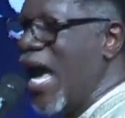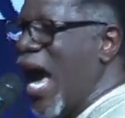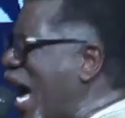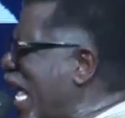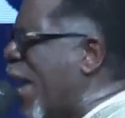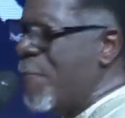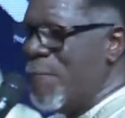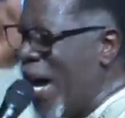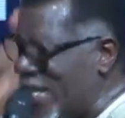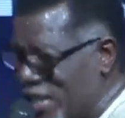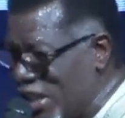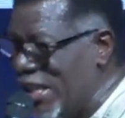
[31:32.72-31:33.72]
I am
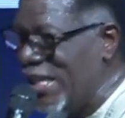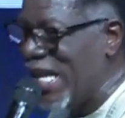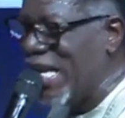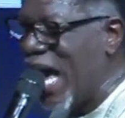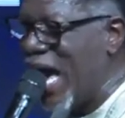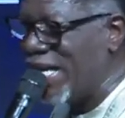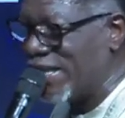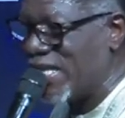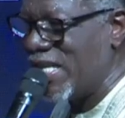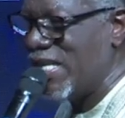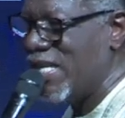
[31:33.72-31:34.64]
marching in the night.